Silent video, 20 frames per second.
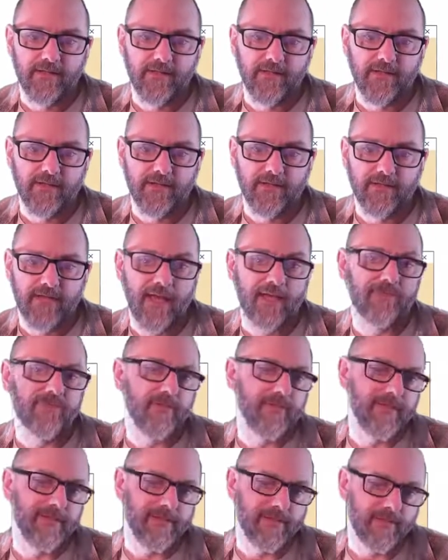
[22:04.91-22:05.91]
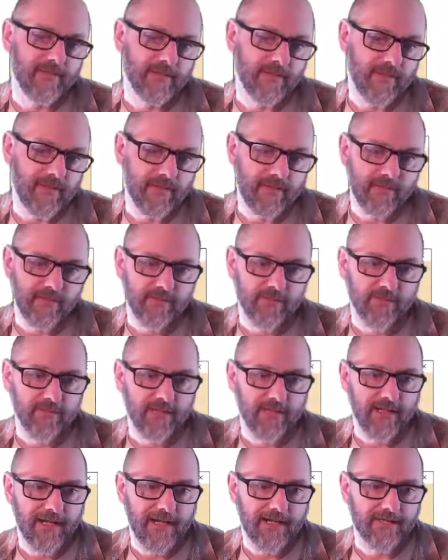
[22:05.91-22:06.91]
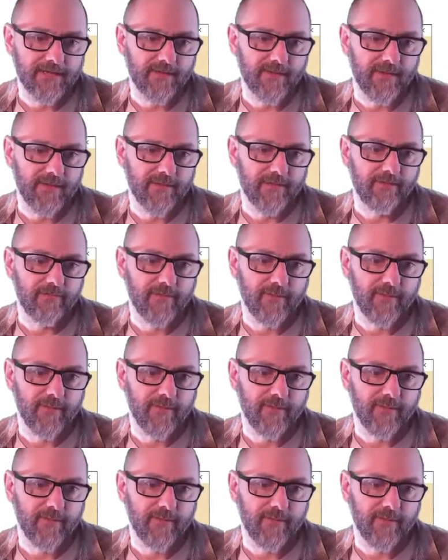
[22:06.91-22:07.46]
So this is after 1,000,000 spins. This was the last spin